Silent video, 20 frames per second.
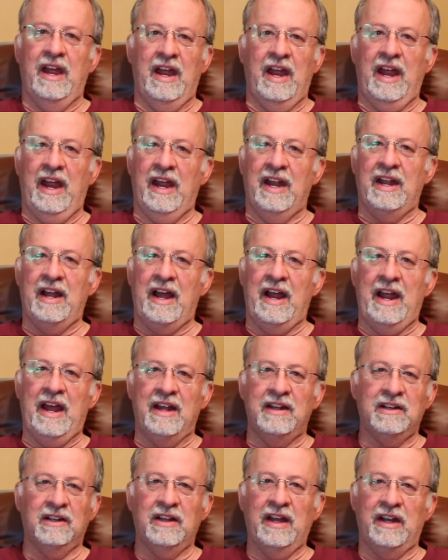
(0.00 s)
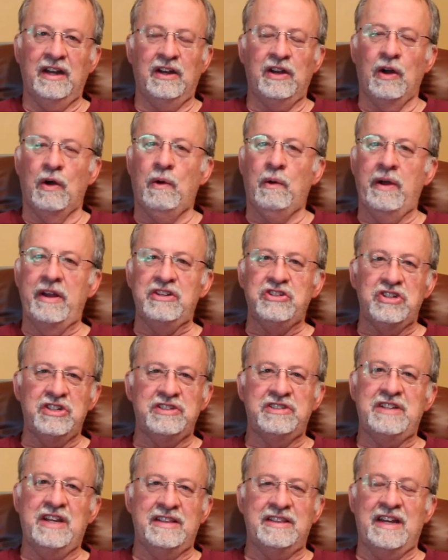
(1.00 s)
and I had to let it go. And
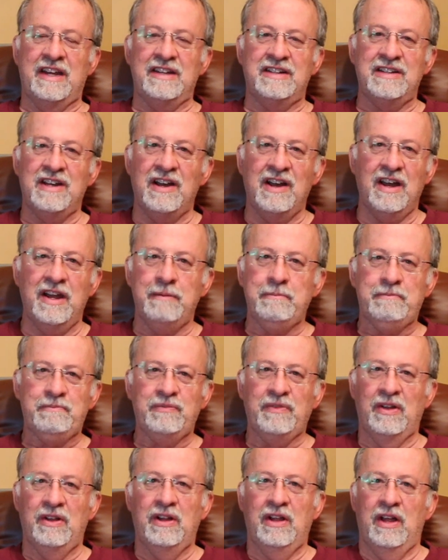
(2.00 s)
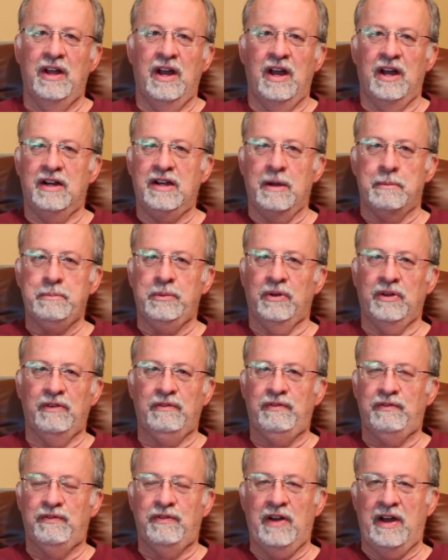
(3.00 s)
just at that time, a couple
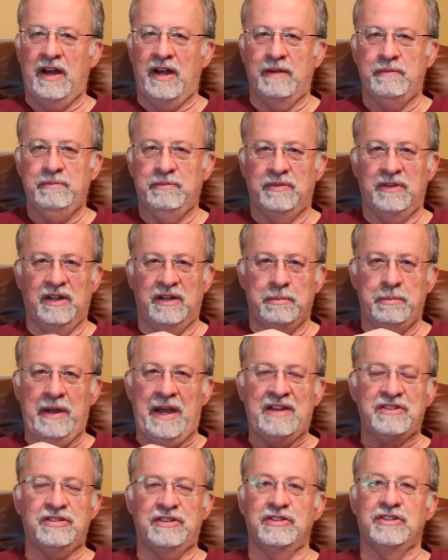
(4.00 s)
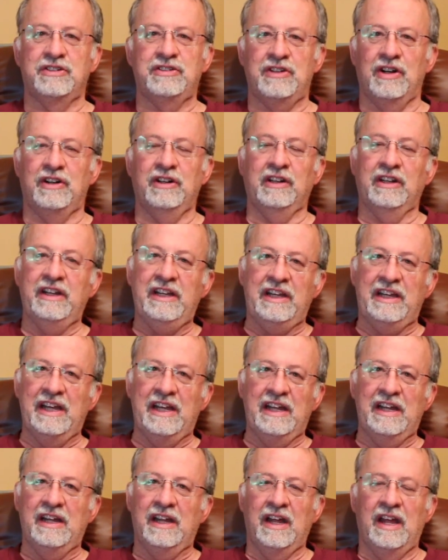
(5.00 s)
of the capacitors started
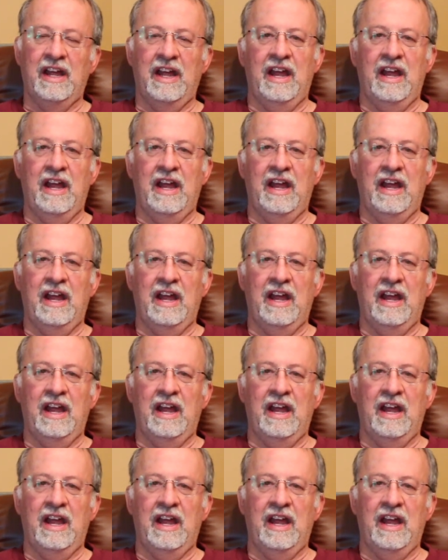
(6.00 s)
leaking,